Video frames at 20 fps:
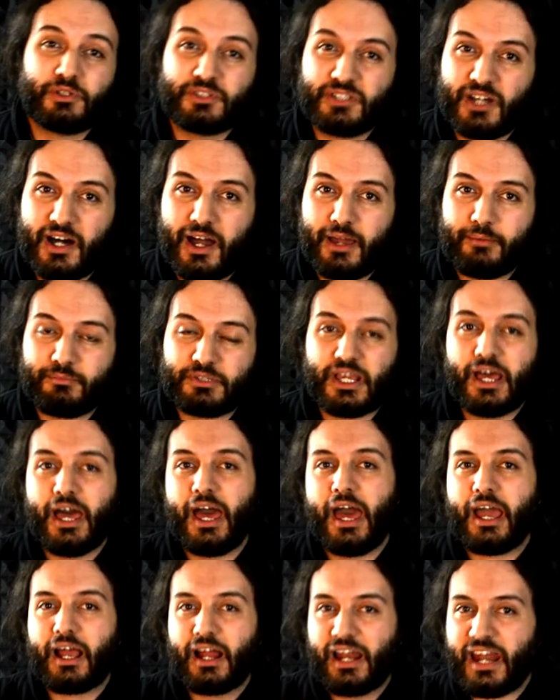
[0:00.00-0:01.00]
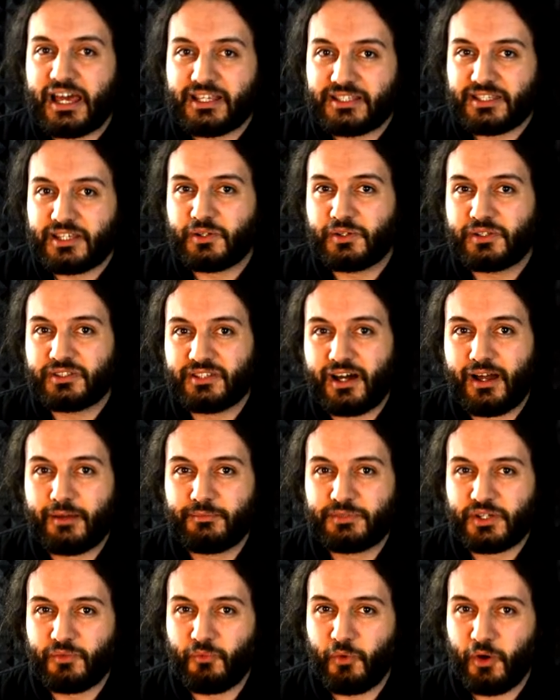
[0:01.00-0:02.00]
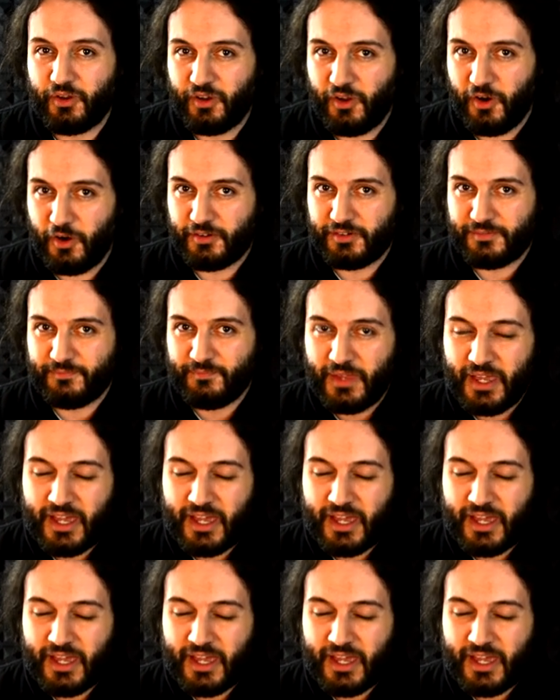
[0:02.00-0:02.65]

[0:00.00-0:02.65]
times, classical times and whatnot.